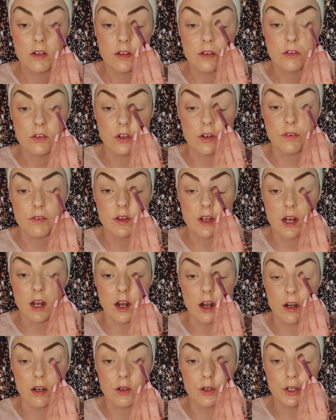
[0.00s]
So if you
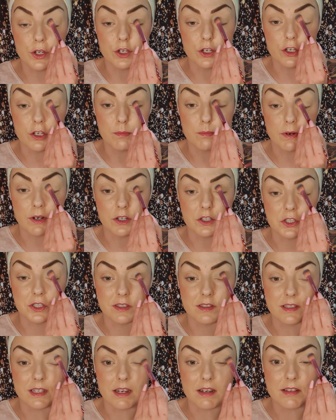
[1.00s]
are looking to
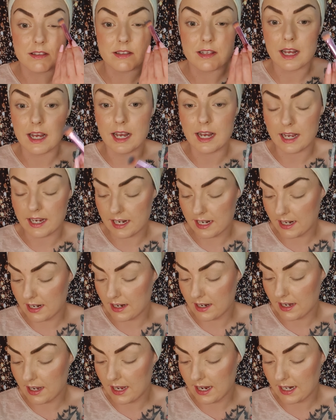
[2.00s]
purchase this, I
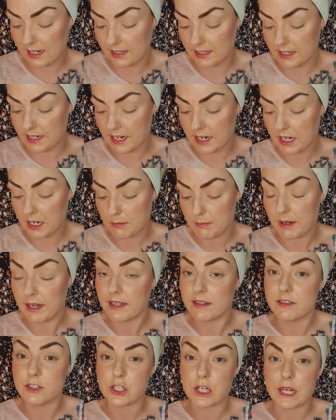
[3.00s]
highly
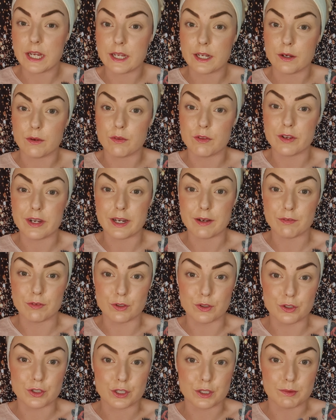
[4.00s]
recommend checking out the
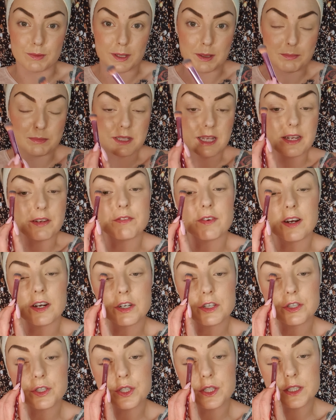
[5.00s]
Revolution website
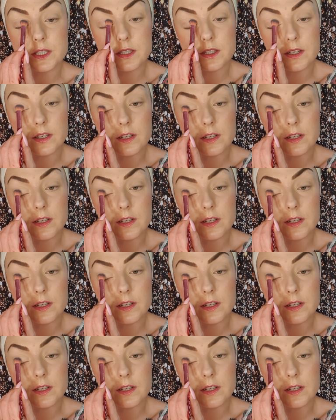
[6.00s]
first.